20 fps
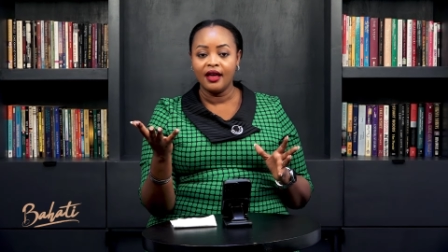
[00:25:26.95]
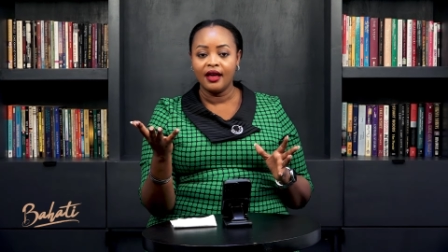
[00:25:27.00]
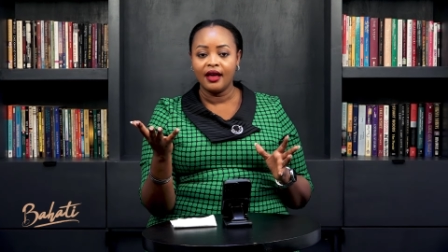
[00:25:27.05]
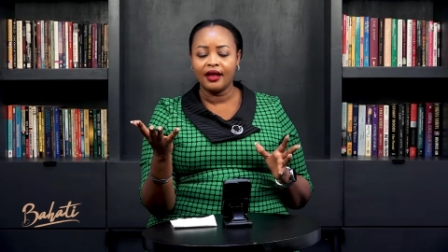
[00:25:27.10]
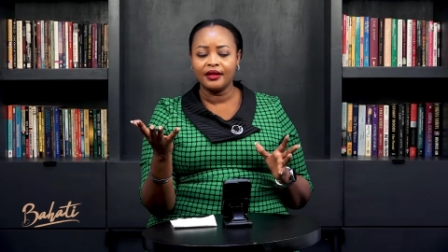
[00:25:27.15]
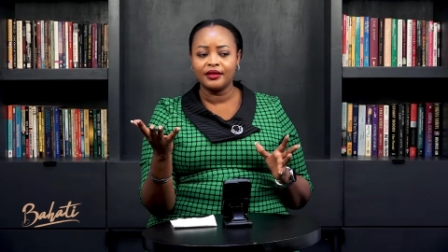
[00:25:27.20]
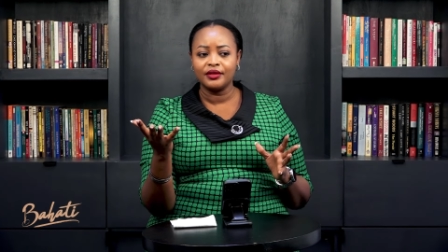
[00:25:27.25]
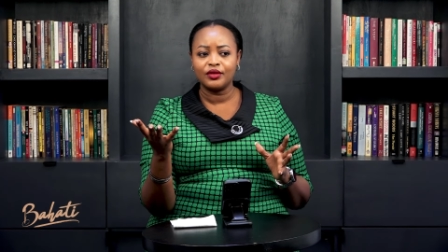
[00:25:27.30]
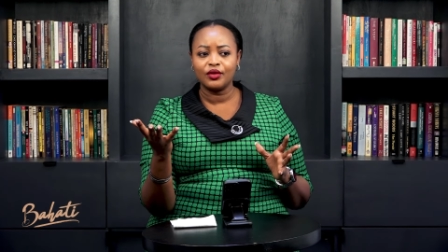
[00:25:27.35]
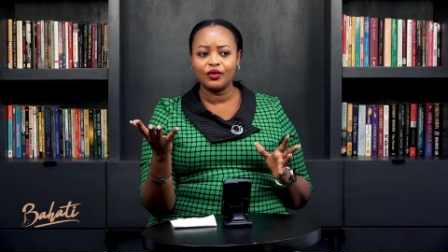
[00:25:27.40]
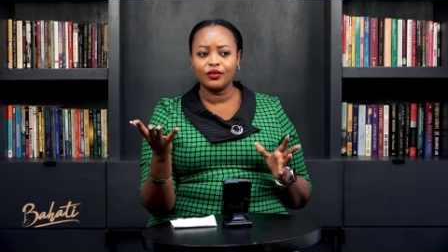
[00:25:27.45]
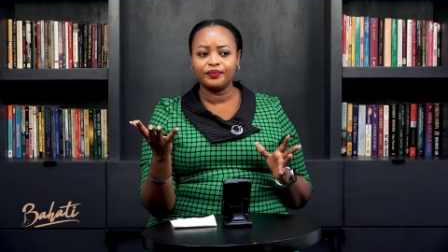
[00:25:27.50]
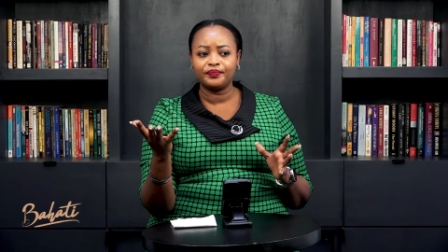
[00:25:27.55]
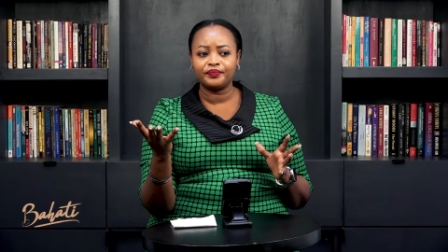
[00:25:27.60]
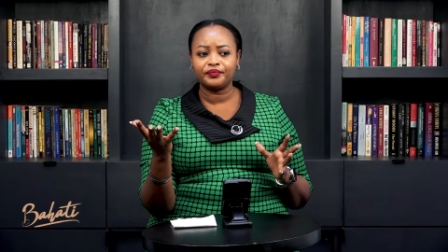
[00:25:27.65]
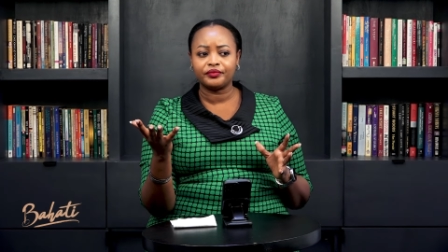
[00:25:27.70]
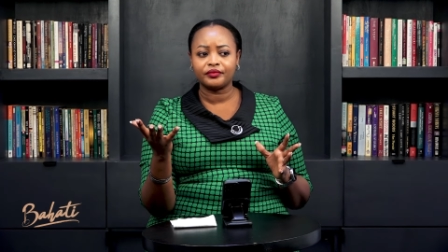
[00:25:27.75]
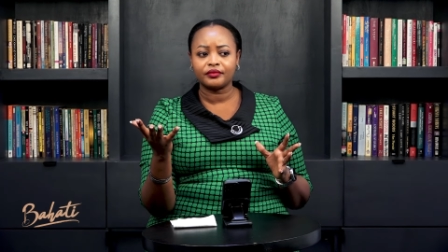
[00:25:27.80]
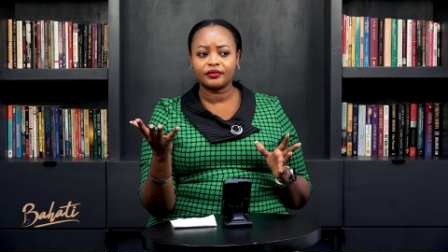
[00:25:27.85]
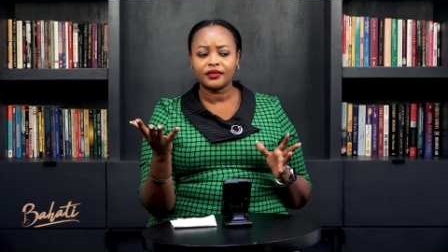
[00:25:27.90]
And so,
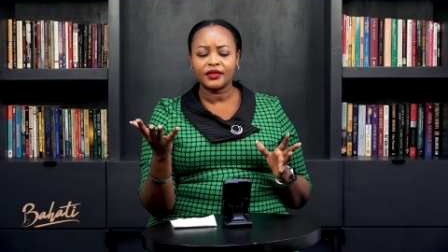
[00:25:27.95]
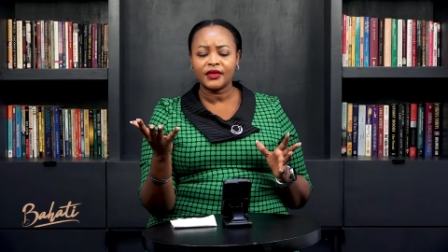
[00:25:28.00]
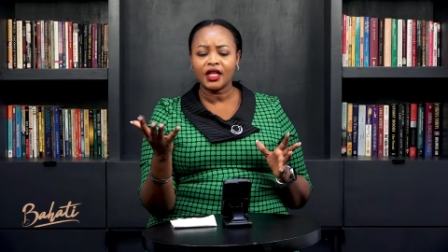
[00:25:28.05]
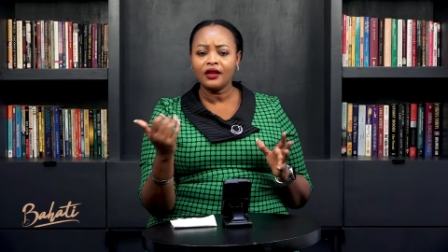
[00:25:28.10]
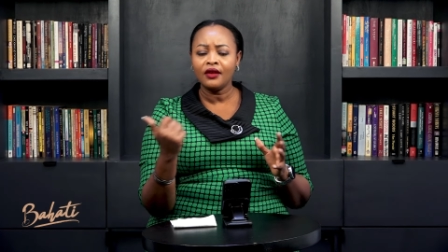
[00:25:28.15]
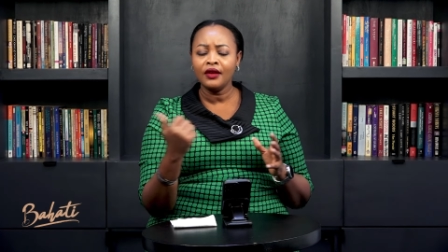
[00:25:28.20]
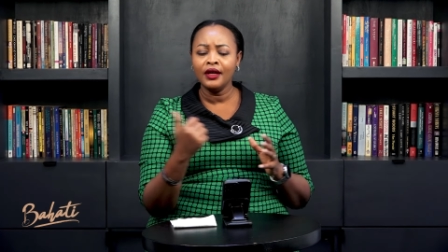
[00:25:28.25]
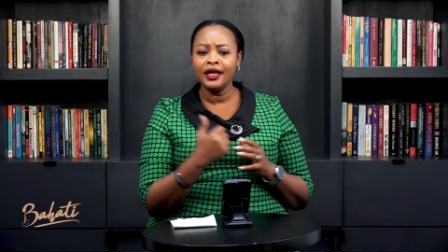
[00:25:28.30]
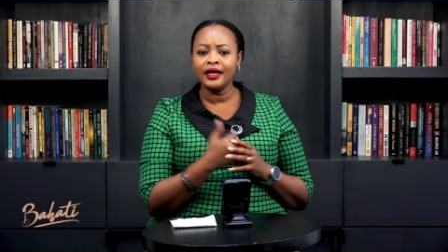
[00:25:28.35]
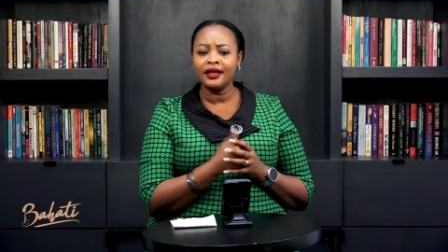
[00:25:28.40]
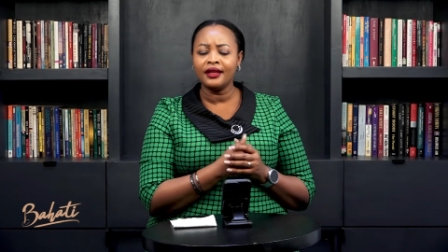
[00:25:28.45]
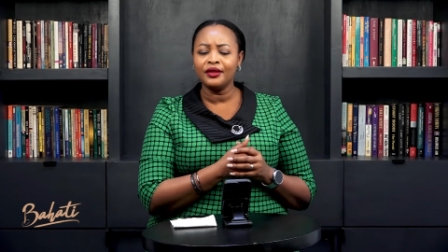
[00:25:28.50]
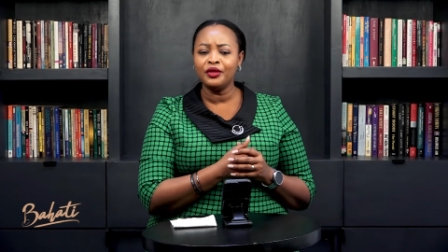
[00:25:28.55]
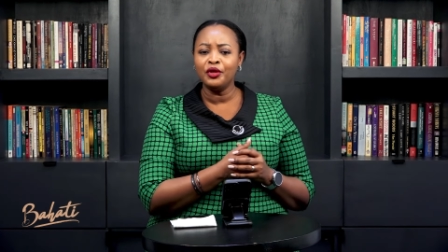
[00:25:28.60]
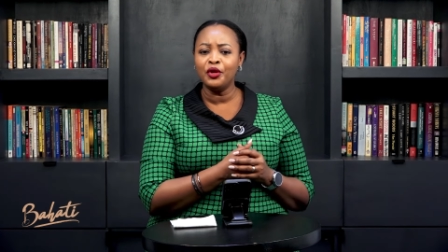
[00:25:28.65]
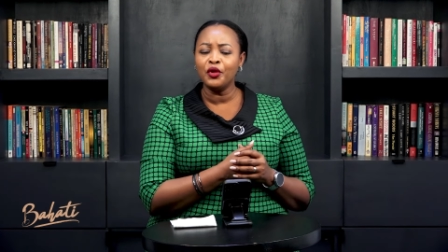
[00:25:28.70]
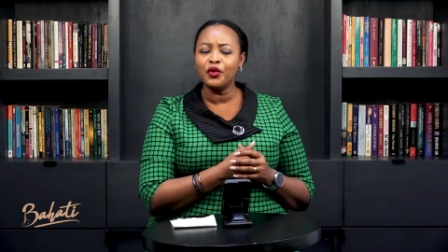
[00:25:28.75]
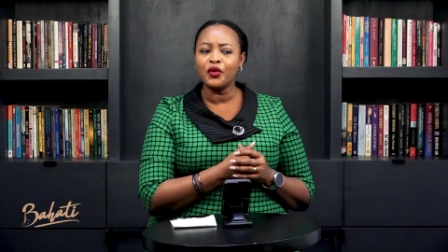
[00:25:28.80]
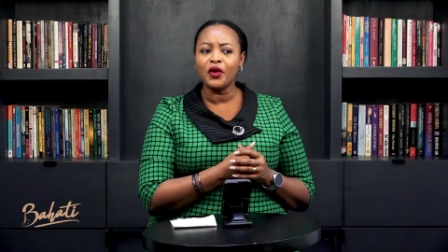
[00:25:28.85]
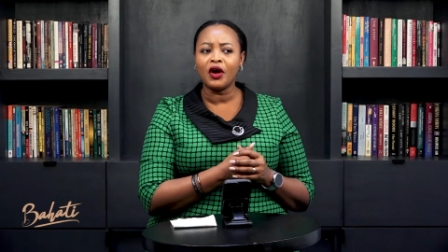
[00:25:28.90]
like,
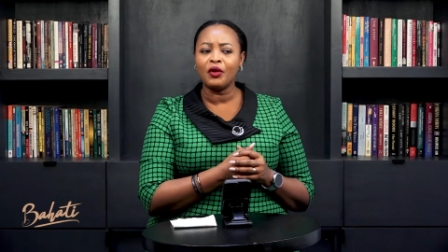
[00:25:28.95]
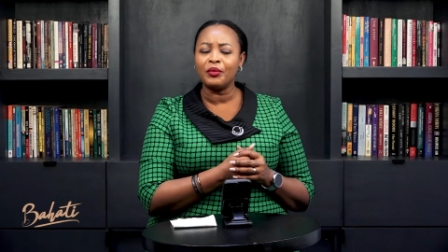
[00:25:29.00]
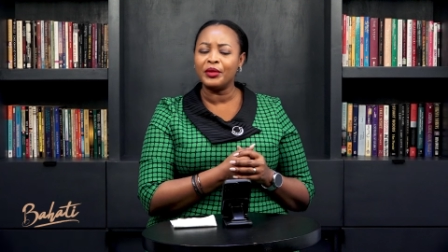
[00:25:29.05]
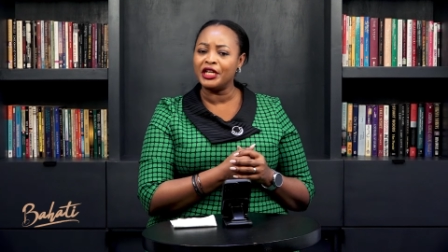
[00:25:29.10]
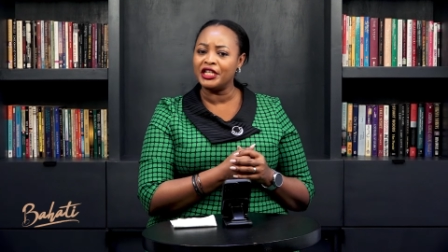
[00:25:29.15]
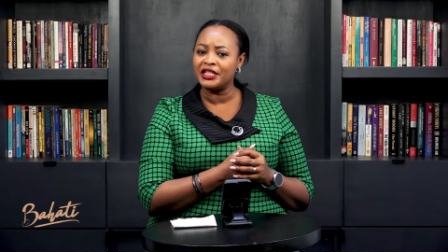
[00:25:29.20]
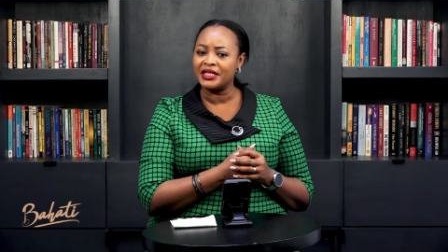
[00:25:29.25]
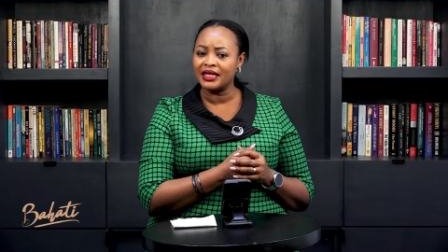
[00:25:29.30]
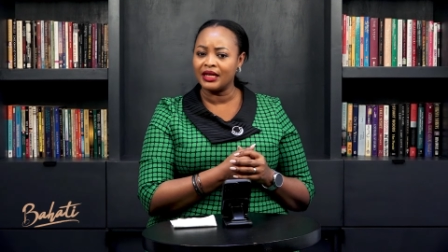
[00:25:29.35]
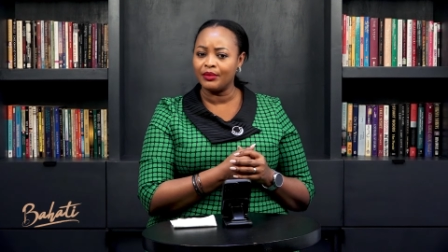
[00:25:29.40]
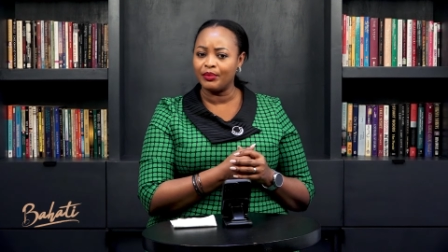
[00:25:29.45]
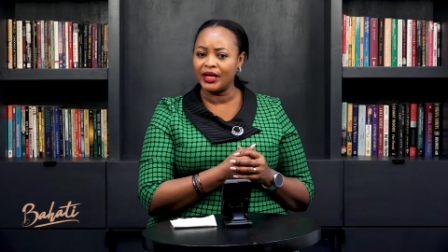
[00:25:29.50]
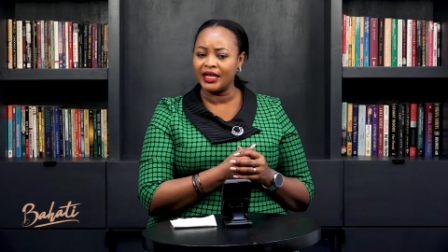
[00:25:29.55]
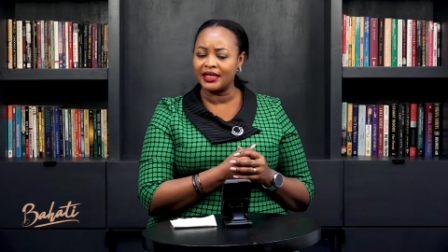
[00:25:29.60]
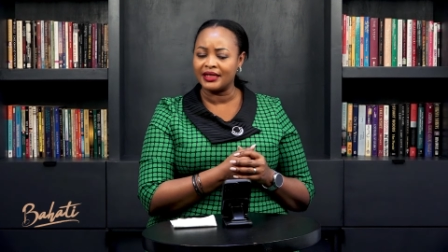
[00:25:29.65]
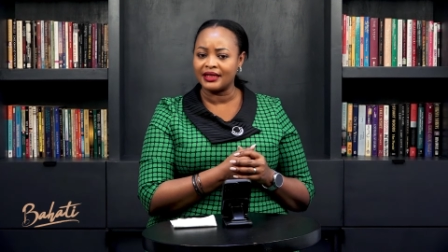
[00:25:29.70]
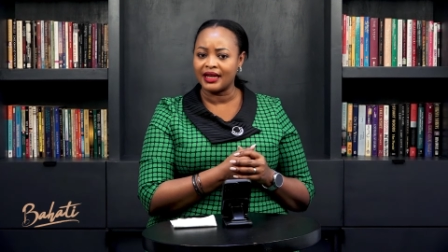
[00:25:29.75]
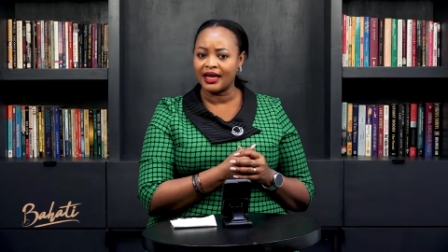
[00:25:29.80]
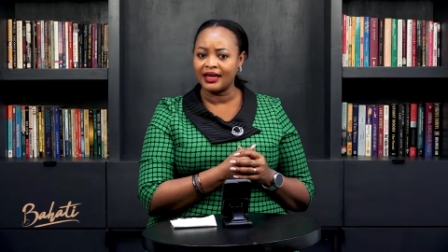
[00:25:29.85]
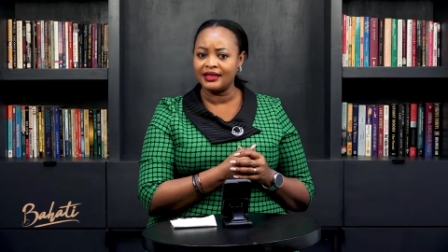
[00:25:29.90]
you don't know how many
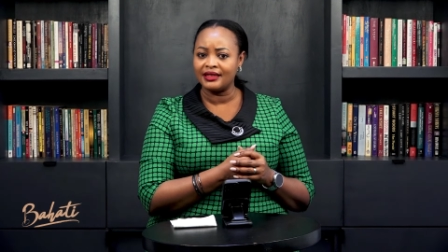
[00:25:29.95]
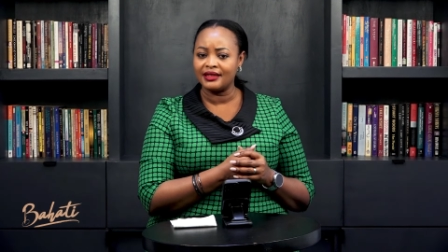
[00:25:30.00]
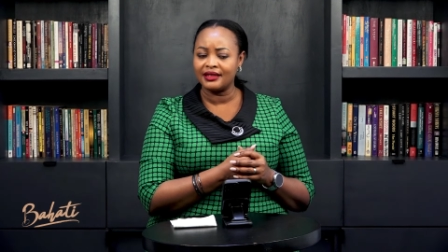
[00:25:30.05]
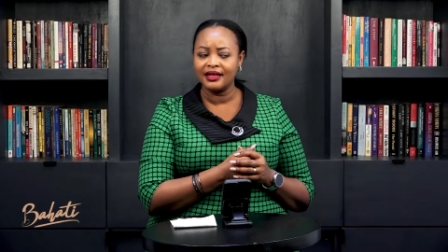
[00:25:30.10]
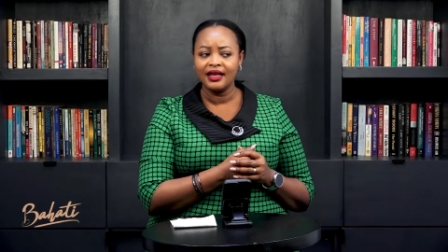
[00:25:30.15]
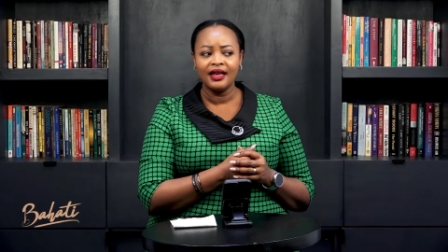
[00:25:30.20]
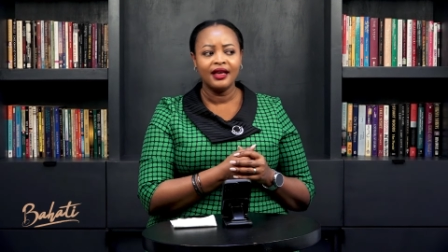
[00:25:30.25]
sleepless nights.